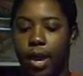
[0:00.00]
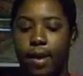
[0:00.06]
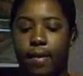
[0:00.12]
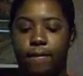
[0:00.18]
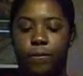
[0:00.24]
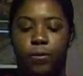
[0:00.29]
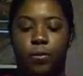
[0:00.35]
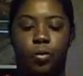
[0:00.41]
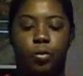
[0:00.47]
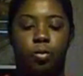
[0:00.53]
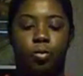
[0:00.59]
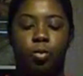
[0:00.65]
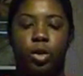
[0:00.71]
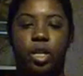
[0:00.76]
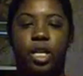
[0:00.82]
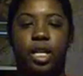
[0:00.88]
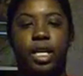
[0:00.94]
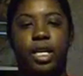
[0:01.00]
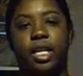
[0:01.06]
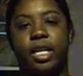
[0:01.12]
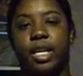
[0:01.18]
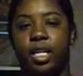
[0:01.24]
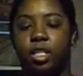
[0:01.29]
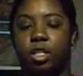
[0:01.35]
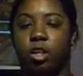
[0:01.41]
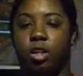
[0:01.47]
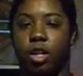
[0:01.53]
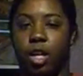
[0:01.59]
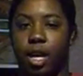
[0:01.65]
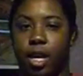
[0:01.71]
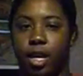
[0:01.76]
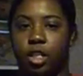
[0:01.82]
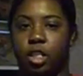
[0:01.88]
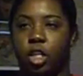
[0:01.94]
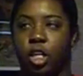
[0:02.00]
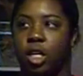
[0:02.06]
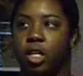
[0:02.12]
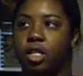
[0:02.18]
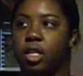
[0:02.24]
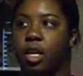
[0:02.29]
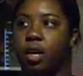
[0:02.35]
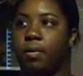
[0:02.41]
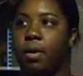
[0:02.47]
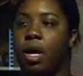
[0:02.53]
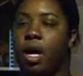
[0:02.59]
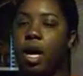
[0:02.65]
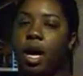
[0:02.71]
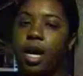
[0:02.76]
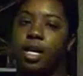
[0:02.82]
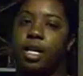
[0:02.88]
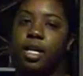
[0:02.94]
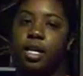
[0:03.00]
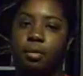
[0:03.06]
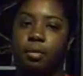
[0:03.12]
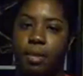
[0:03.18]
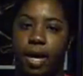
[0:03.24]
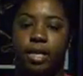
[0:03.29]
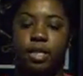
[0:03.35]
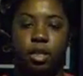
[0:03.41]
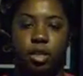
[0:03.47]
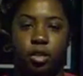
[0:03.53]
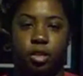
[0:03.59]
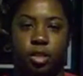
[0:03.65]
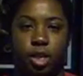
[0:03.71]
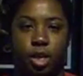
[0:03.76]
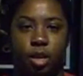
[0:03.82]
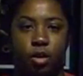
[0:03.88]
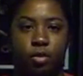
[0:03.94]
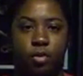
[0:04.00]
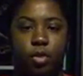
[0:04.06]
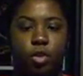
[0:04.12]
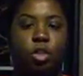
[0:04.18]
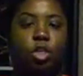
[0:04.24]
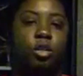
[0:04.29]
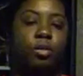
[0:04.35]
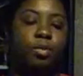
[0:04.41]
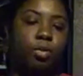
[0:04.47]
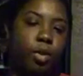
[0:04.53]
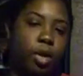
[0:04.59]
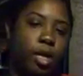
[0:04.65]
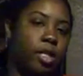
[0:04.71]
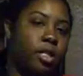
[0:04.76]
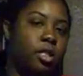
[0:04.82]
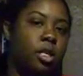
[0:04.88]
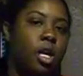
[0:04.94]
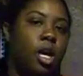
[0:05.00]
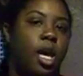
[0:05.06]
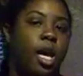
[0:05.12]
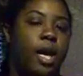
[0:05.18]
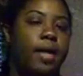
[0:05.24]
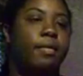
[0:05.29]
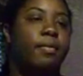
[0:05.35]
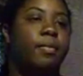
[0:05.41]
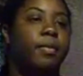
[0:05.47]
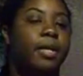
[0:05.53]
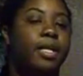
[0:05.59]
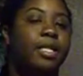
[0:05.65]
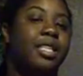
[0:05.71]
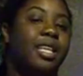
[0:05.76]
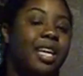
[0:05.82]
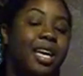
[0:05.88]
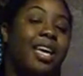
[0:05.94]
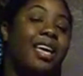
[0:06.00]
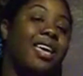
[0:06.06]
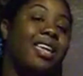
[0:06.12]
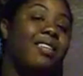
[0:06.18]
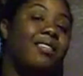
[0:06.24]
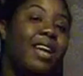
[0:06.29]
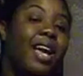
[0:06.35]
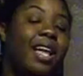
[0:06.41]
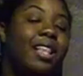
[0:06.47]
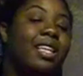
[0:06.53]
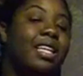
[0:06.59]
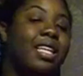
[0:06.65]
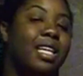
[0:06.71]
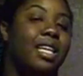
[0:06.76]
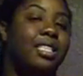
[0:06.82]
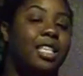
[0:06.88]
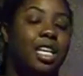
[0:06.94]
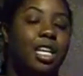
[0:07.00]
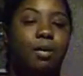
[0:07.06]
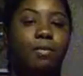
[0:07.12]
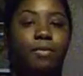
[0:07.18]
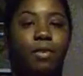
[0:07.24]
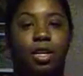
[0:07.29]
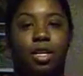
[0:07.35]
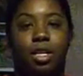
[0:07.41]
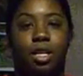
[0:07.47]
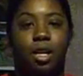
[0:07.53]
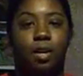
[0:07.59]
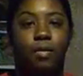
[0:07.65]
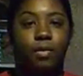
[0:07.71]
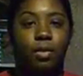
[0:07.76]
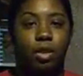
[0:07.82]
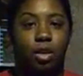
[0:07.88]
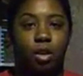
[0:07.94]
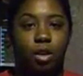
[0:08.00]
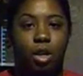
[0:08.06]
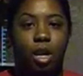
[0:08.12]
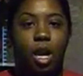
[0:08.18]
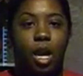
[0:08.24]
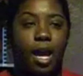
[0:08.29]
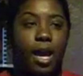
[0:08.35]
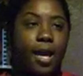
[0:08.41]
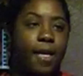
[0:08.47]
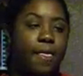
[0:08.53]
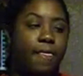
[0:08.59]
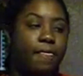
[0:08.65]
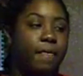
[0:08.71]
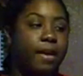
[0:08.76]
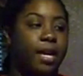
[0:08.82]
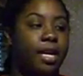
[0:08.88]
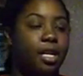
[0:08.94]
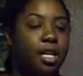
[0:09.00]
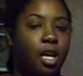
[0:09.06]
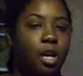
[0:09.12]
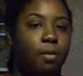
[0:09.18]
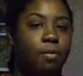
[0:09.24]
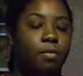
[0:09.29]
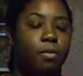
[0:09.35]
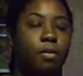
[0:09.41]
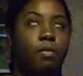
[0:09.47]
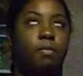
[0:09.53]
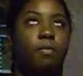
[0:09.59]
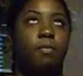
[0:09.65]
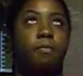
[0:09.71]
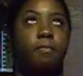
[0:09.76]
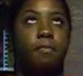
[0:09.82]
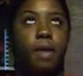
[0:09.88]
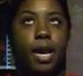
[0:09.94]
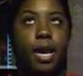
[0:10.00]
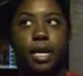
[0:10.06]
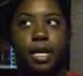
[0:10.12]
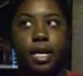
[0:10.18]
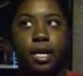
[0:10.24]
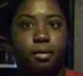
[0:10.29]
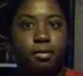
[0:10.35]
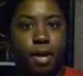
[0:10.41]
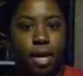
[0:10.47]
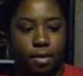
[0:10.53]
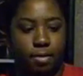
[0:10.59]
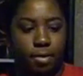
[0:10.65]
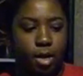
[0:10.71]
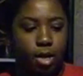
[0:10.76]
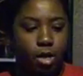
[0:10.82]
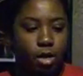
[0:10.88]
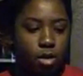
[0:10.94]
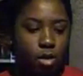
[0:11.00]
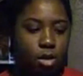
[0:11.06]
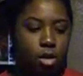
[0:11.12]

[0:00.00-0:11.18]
And when Lena gets her legs, she ends up acclimatizing herself to the prince, and the prince in reality does end up falling in love with her, and they end up making a baby.